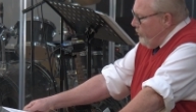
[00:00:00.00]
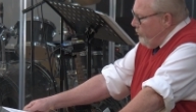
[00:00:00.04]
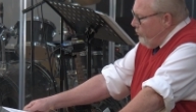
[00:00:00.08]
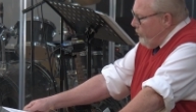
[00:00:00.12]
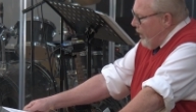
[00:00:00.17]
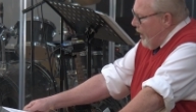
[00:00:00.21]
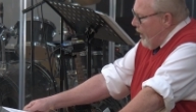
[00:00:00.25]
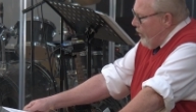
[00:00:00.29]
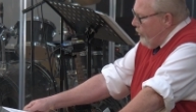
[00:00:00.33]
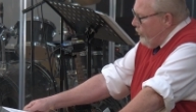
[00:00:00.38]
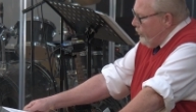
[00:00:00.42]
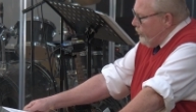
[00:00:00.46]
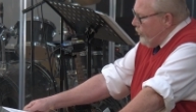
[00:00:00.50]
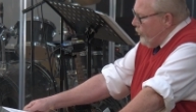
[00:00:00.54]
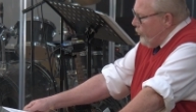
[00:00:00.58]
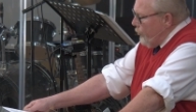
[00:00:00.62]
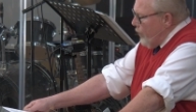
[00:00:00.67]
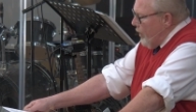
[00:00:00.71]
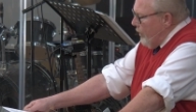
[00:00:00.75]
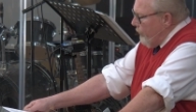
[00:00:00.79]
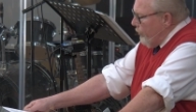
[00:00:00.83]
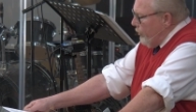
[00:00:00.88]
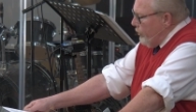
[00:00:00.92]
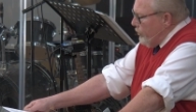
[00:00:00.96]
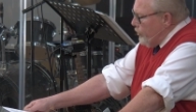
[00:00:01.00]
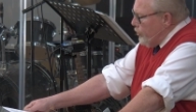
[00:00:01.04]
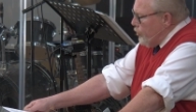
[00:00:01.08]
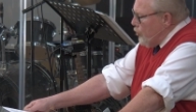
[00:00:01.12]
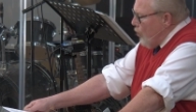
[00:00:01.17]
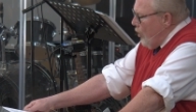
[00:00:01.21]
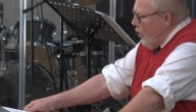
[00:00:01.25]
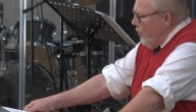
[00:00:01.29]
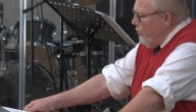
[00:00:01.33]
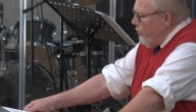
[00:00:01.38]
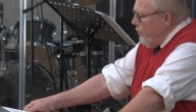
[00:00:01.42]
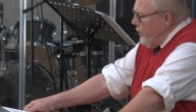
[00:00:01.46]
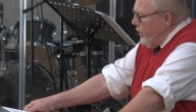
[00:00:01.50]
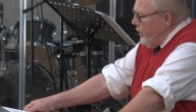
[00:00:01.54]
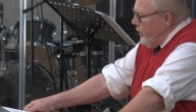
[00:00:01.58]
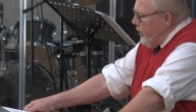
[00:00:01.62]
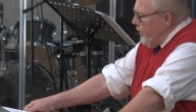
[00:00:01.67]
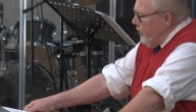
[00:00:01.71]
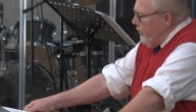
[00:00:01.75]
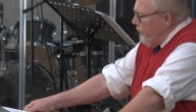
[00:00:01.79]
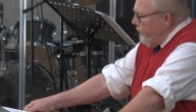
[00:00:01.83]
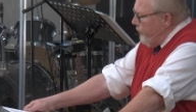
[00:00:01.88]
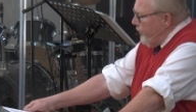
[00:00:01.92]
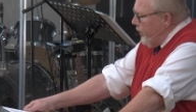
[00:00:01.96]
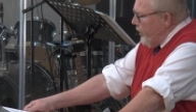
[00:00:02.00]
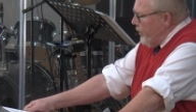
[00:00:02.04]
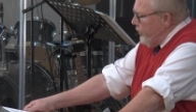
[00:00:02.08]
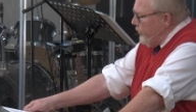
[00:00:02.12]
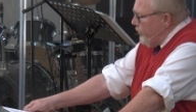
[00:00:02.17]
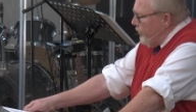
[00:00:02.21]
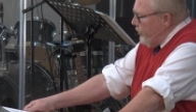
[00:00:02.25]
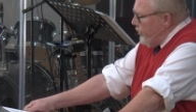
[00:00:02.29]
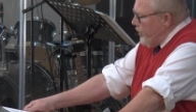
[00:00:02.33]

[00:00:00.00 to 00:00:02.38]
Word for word: matters in reference to our immediate faith